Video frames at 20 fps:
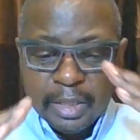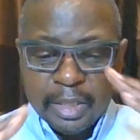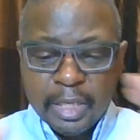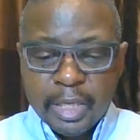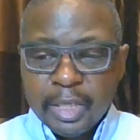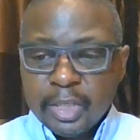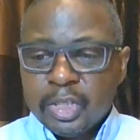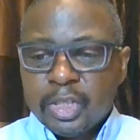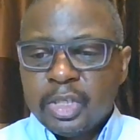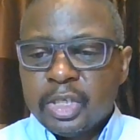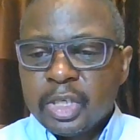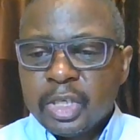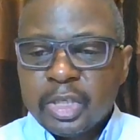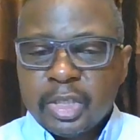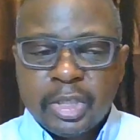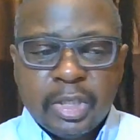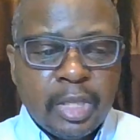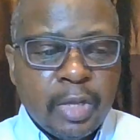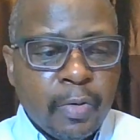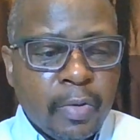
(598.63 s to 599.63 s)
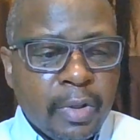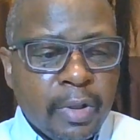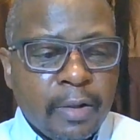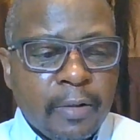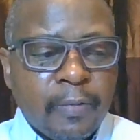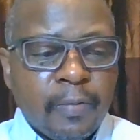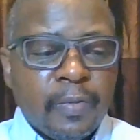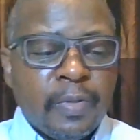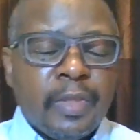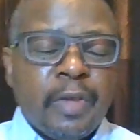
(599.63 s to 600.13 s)
things changed.
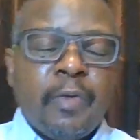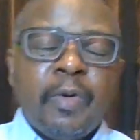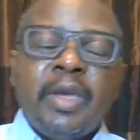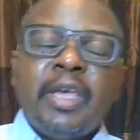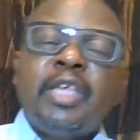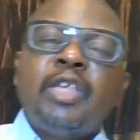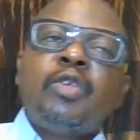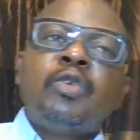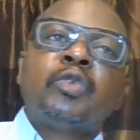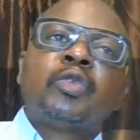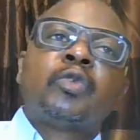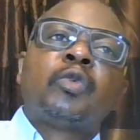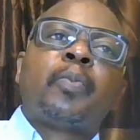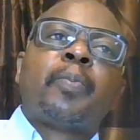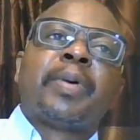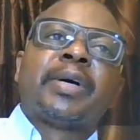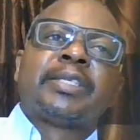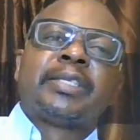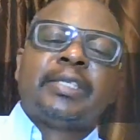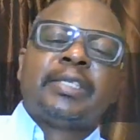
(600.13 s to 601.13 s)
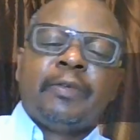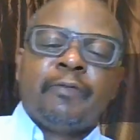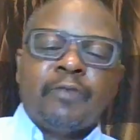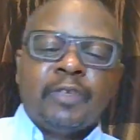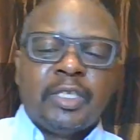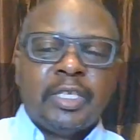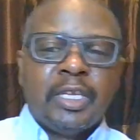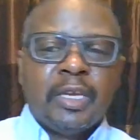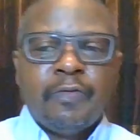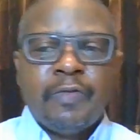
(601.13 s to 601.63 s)
The way he used to
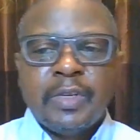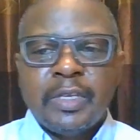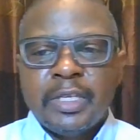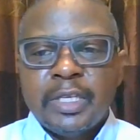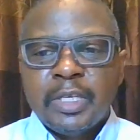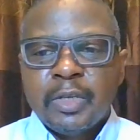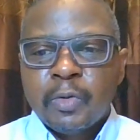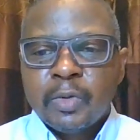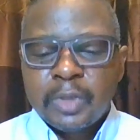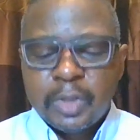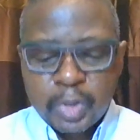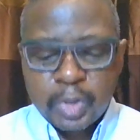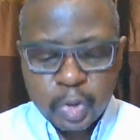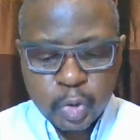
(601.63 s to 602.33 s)
perceive David was